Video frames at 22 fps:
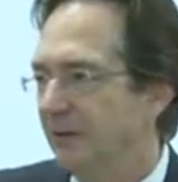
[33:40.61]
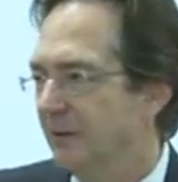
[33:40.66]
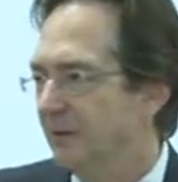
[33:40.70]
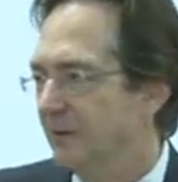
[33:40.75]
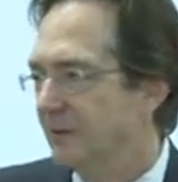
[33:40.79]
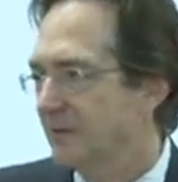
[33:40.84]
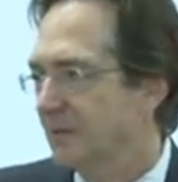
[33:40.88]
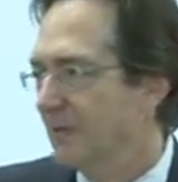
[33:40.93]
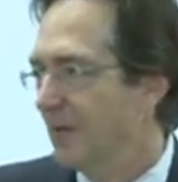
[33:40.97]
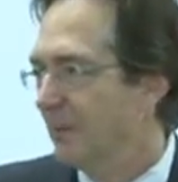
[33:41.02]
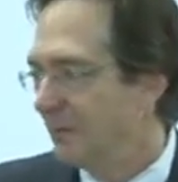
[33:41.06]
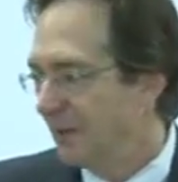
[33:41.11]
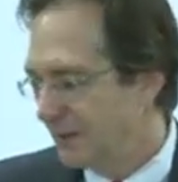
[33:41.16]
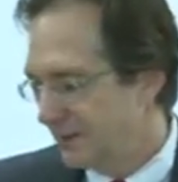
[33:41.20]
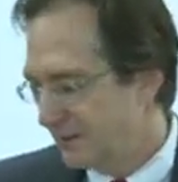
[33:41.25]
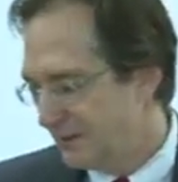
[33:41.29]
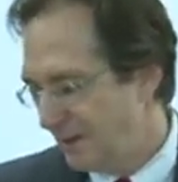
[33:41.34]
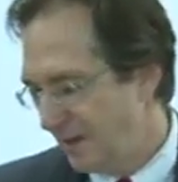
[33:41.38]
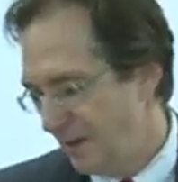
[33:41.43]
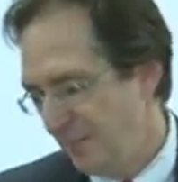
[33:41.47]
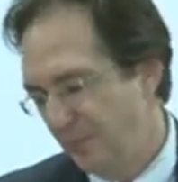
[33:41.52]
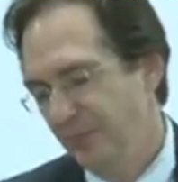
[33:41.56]
And to some
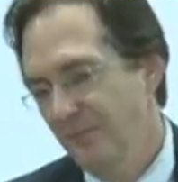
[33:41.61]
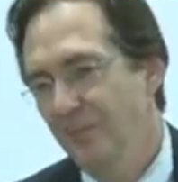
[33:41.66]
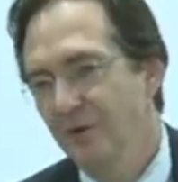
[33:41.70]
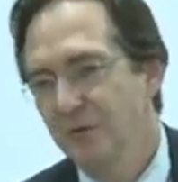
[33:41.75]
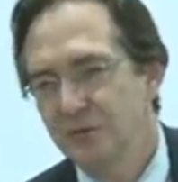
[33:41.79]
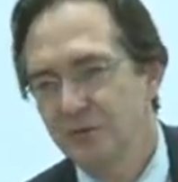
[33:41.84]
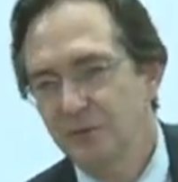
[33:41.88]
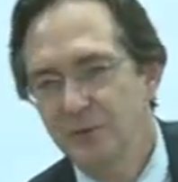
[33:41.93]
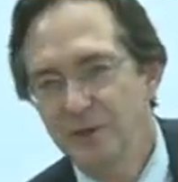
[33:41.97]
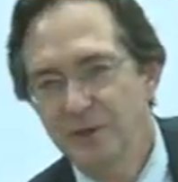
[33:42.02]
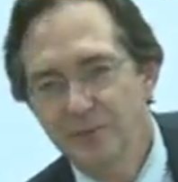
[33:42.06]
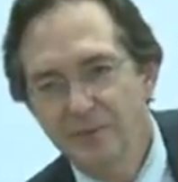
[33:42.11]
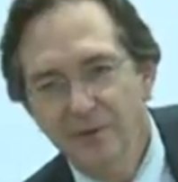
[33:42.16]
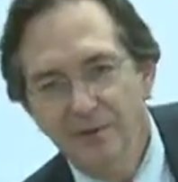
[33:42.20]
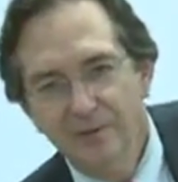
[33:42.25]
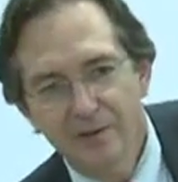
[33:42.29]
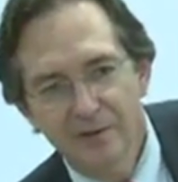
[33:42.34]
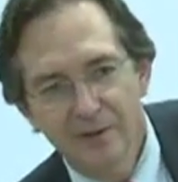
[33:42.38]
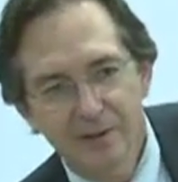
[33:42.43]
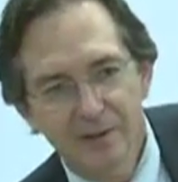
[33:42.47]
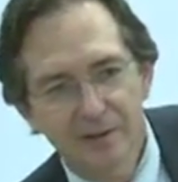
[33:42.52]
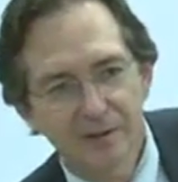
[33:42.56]
extent, most people
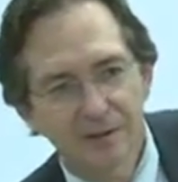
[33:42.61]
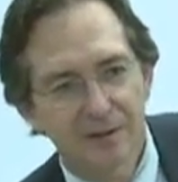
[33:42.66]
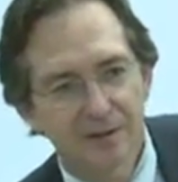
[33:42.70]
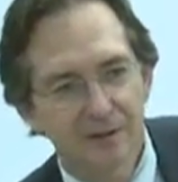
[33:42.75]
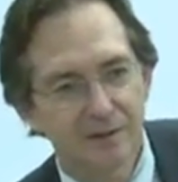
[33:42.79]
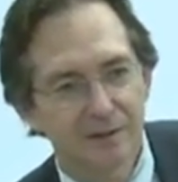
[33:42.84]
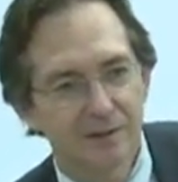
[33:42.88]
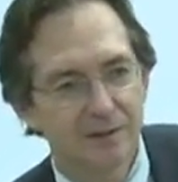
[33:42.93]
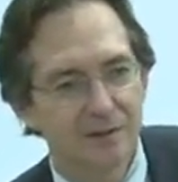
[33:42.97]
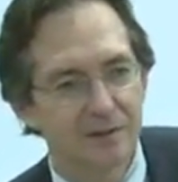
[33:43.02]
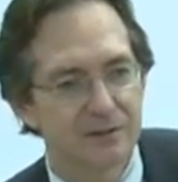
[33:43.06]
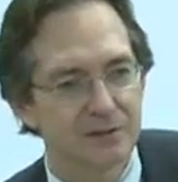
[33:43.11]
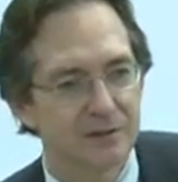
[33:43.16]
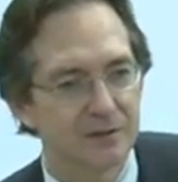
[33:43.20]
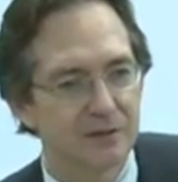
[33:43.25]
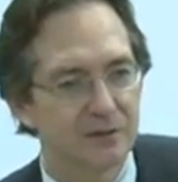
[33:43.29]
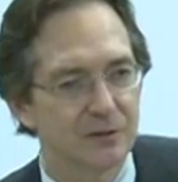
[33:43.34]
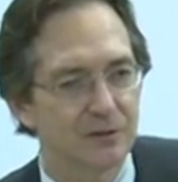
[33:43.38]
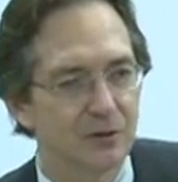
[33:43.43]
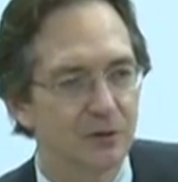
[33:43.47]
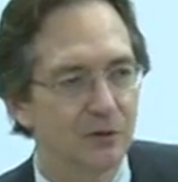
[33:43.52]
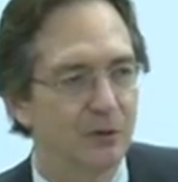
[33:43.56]
think that this
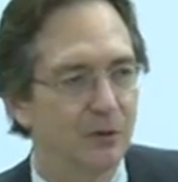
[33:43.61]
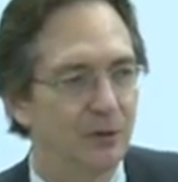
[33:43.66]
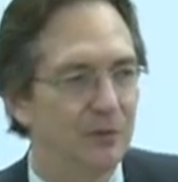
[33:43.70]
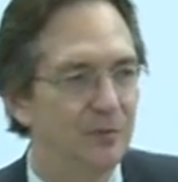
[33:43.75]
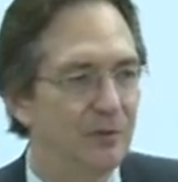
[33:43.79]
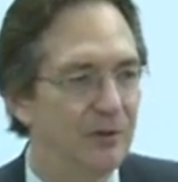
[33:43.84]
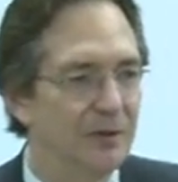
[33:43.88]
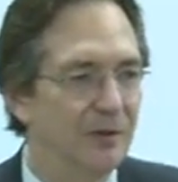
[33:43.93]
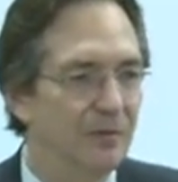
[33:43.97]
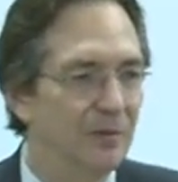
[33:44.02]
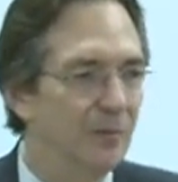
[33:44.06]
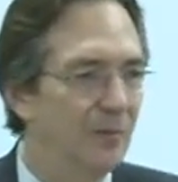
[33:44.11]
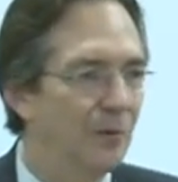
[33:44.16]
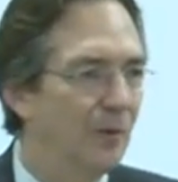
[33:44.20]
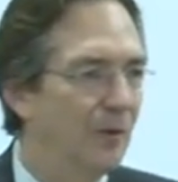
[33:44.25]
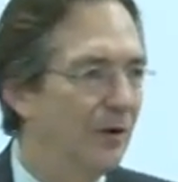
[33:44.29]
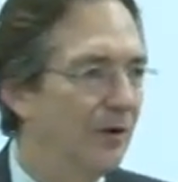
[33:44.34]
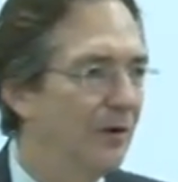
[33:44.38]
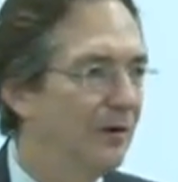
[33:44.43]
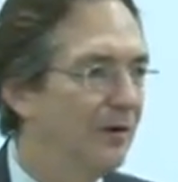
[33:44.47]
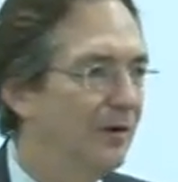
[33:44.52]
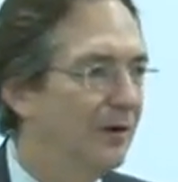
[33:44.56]
could be the
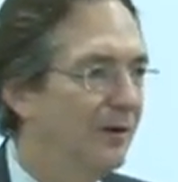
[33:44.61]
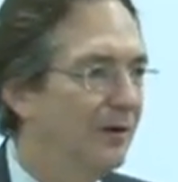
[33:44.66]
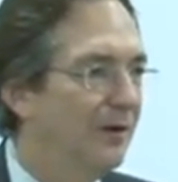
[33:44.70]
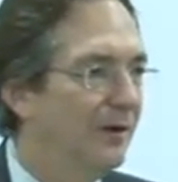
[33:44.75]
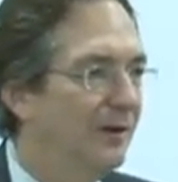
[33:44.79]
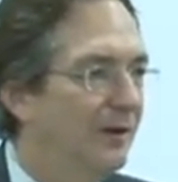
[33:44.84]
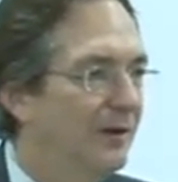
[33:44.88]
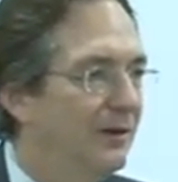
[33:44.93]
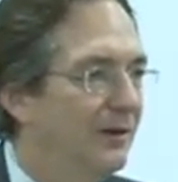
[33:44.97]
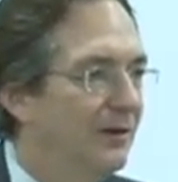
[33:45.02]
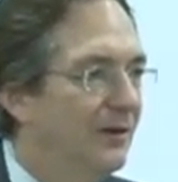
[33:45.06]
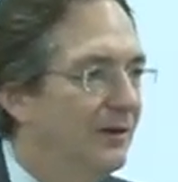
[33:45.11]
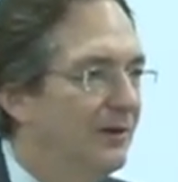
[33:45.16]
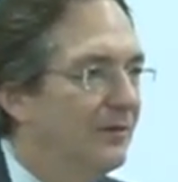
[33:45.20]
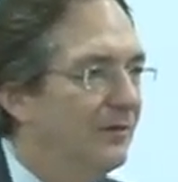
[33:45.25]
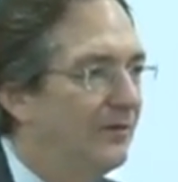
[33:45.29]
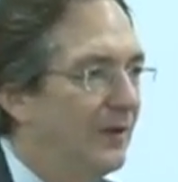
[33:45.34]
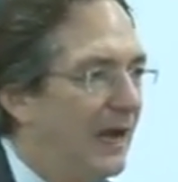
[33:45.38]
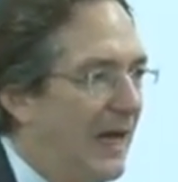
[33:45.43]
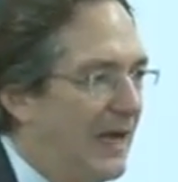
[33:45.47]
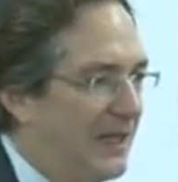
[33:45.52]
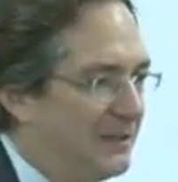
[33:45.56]
more
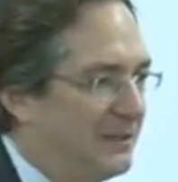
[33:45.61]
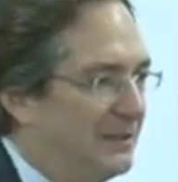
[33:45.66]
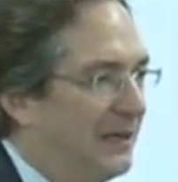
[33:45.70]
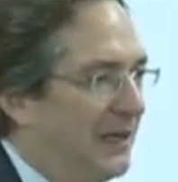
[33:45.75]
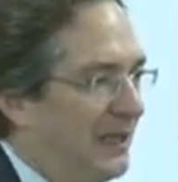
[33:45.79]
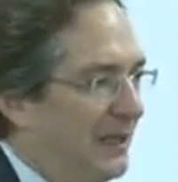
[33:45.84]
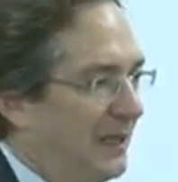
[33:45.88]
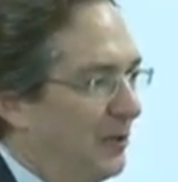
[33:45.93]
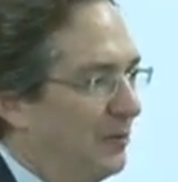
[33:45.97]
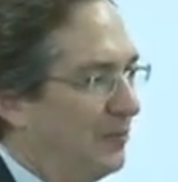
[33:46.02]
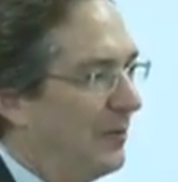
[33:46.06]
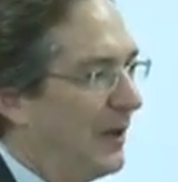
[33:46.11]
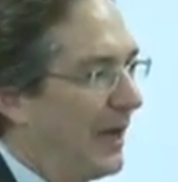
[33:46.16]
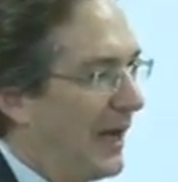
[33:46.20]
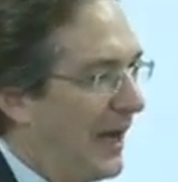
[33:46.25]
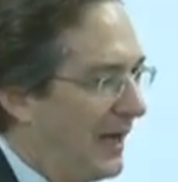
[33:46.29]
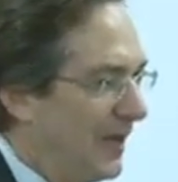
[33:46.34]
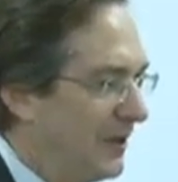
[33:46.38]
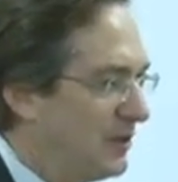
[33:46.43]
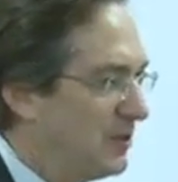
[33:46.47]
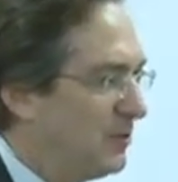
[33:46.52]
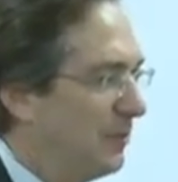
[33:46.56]
fascinating
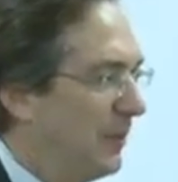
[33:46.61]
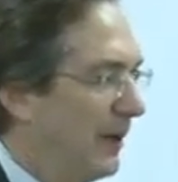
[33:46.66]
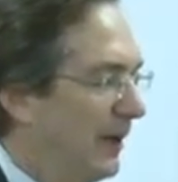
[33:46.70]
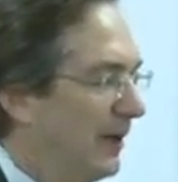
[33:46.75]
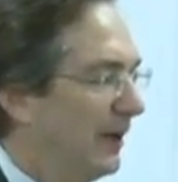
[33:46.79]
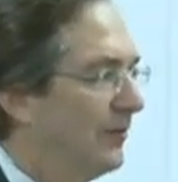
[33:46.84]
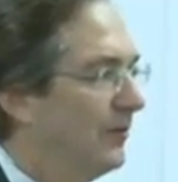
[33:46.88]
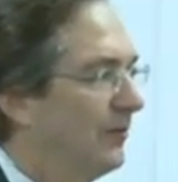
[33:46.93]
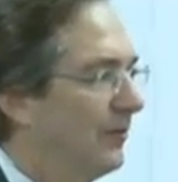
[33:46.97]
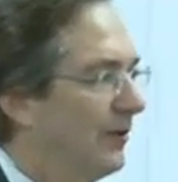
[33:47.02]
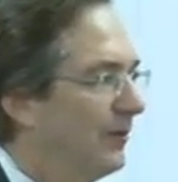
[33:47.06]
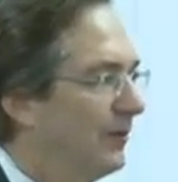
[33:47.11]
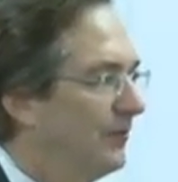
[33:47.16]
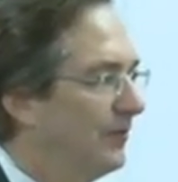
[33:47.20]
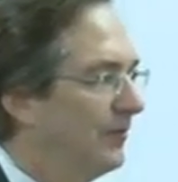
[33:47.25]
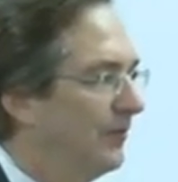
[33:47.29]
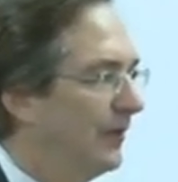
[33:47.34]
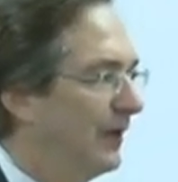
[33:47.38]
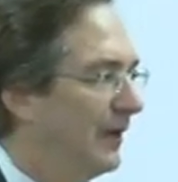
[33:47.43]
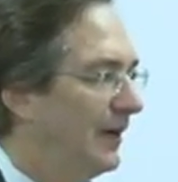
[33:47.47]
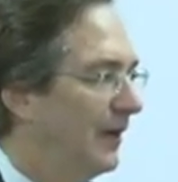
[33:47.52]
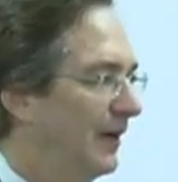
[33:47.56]
aspects
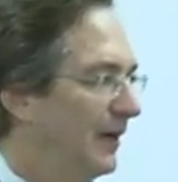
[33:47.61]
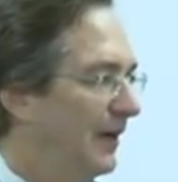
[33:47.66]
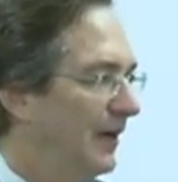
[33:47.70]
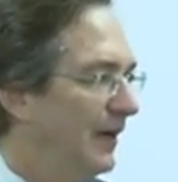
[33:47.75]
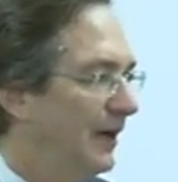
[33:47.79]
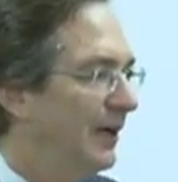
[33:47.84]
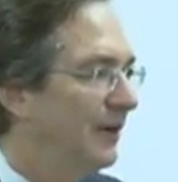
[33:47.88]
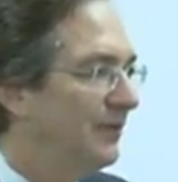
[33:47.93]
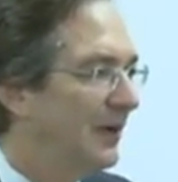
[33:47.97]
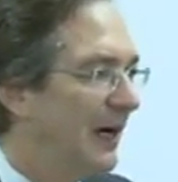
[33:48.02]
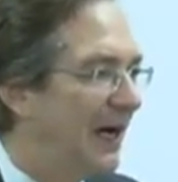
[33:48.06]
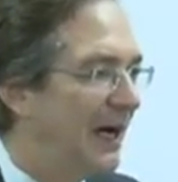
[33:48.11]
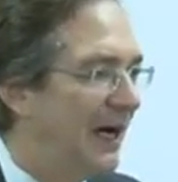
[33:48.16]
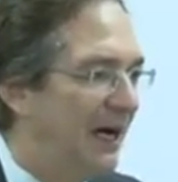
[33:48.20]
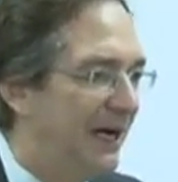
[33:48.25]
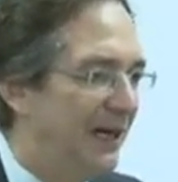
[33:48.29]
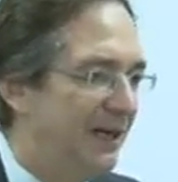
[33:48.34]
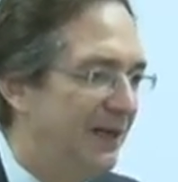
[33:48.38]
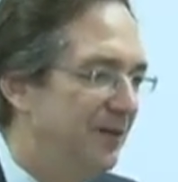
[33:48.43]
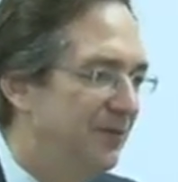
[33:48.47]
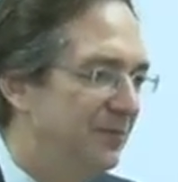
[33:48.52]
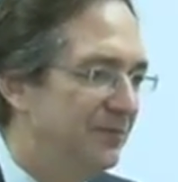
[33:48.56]
of, uh, of
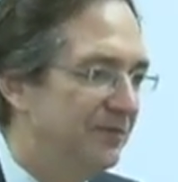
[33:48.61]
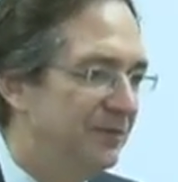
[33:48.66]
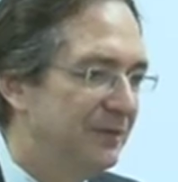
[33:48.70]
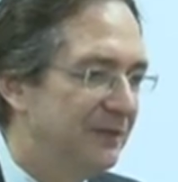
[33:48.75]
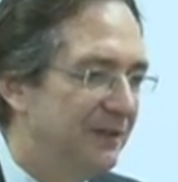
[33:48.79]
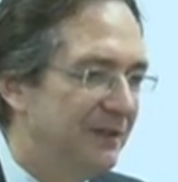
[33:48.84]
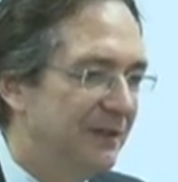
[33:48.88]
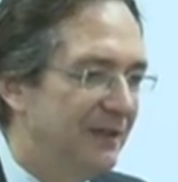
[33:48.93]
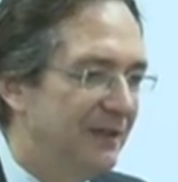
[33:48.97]
hive